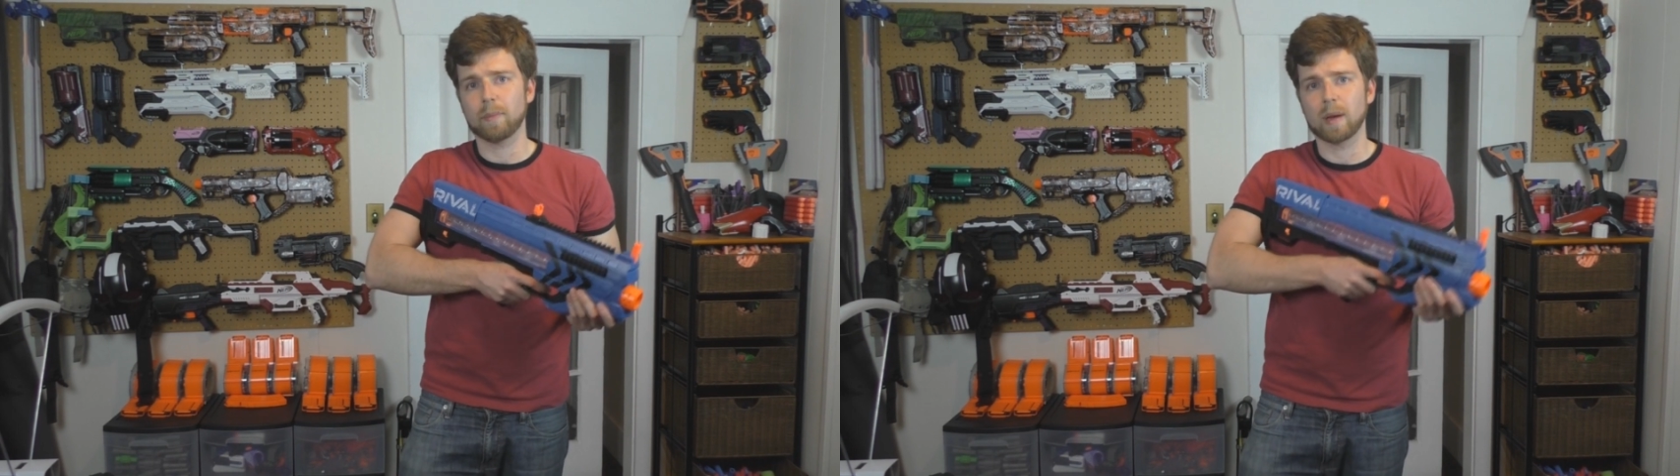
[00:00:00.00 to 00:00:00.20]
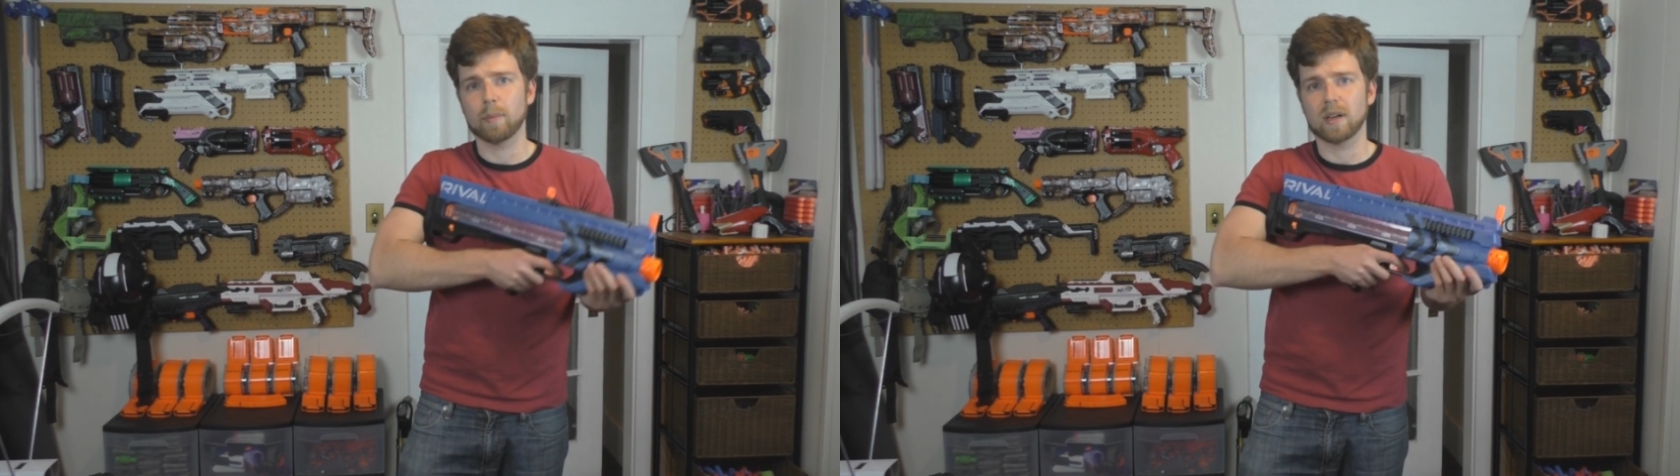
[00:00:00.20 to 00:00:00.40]
I
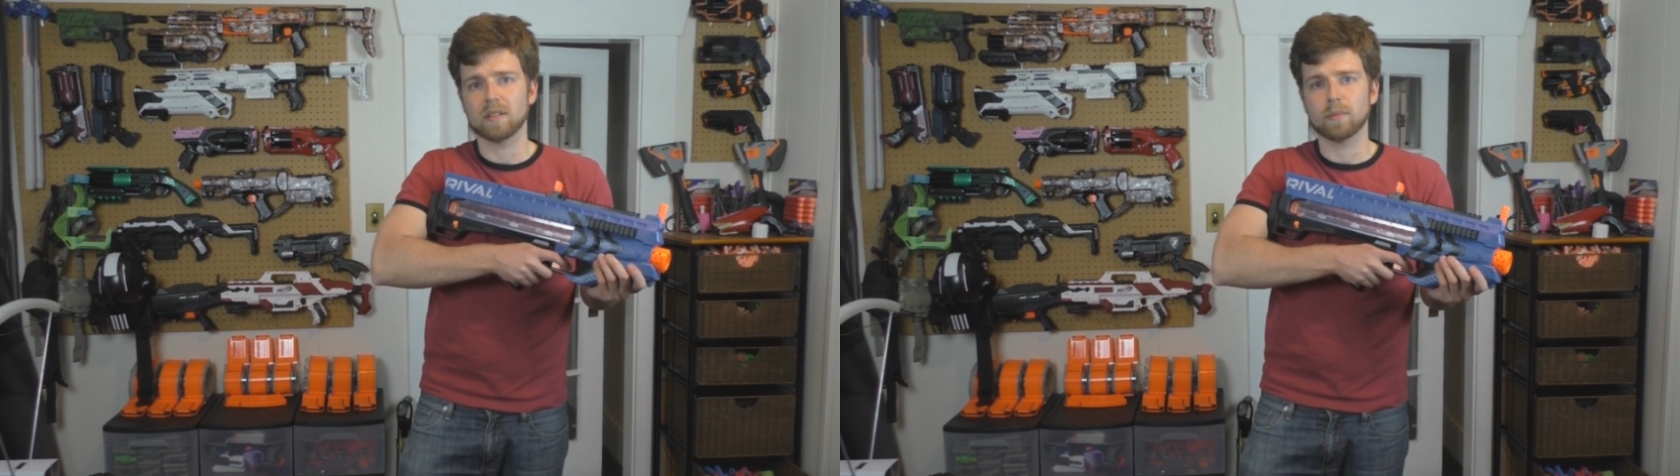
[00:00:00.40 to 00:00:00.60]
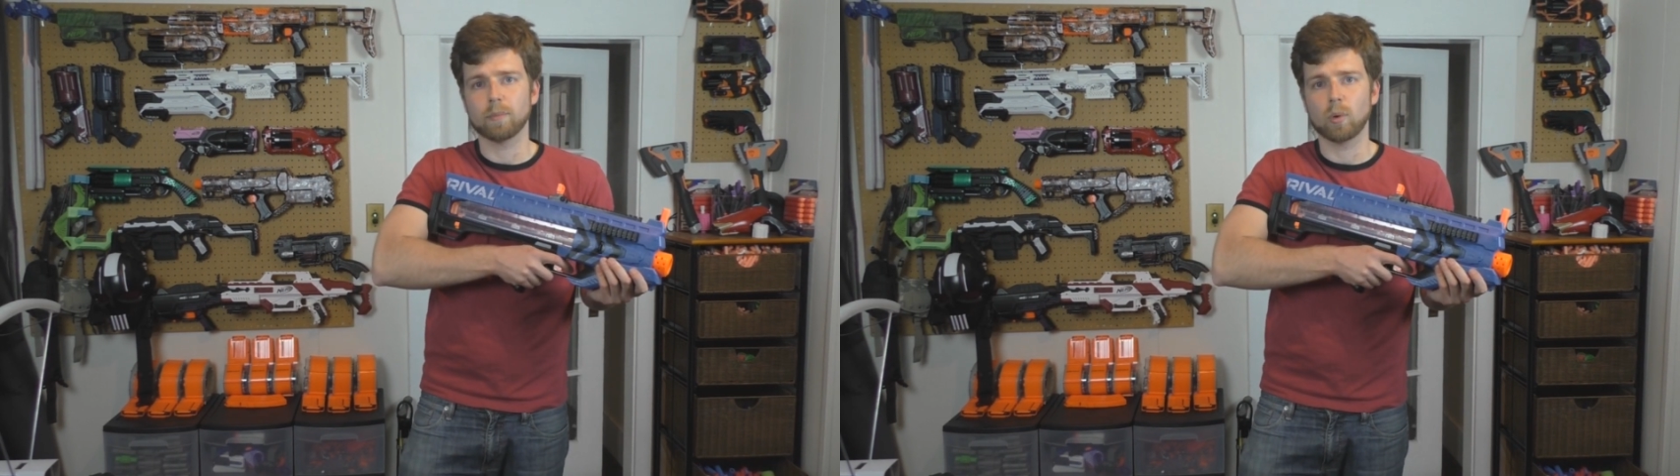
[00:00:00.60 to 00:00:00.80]
might buy
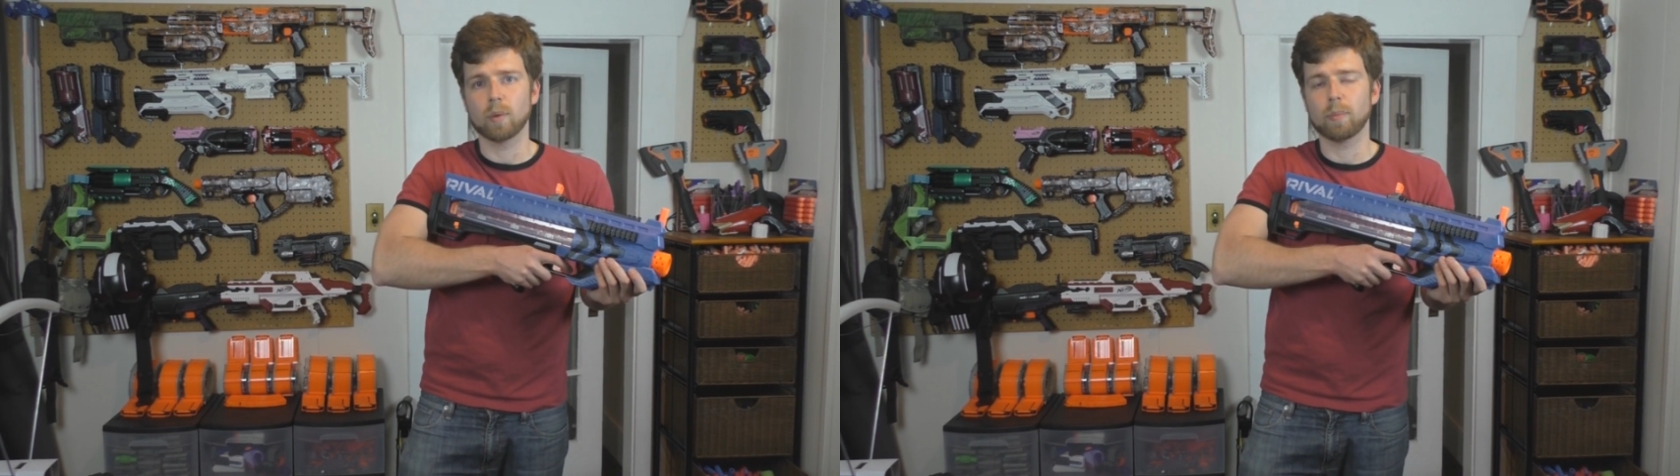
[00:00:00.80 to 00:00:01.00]
some more